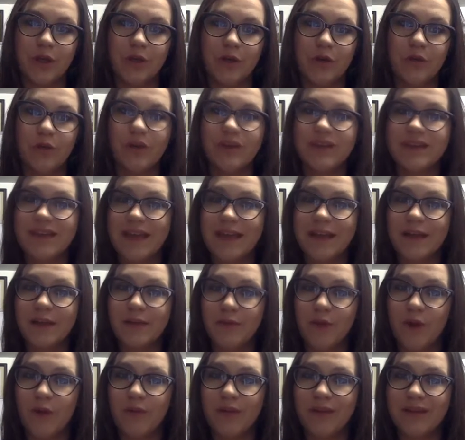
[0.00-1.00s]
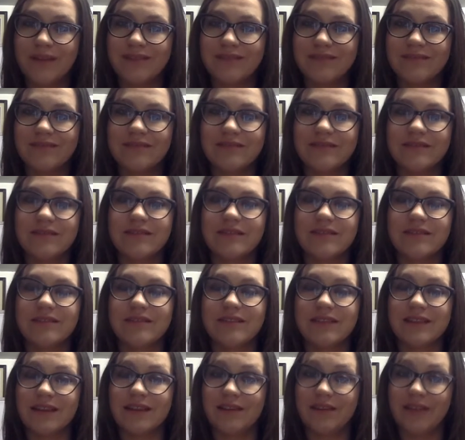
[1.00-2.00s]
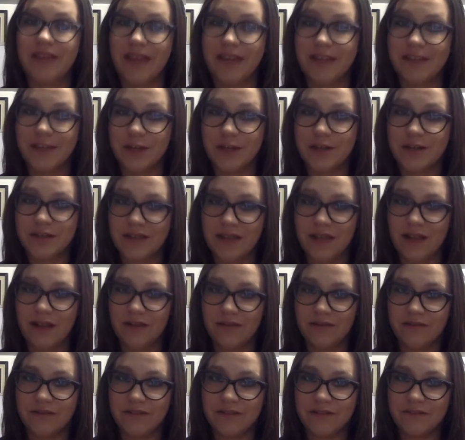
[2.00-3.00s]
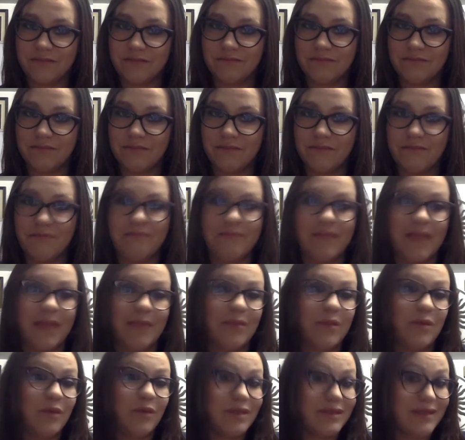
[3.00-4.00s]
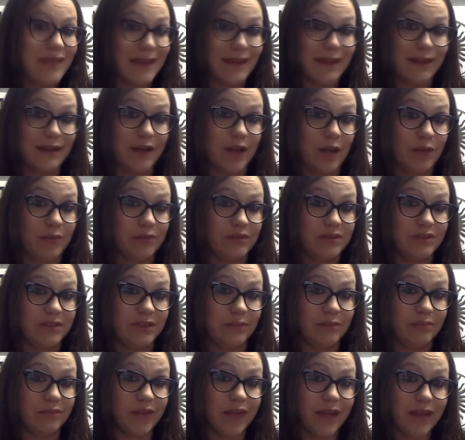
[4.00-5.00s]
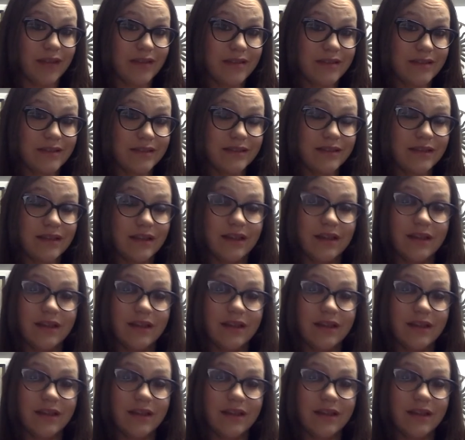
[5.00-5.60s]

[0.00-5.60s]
We take a moment to collect ourselves. Maybe we take a couple deep breaths.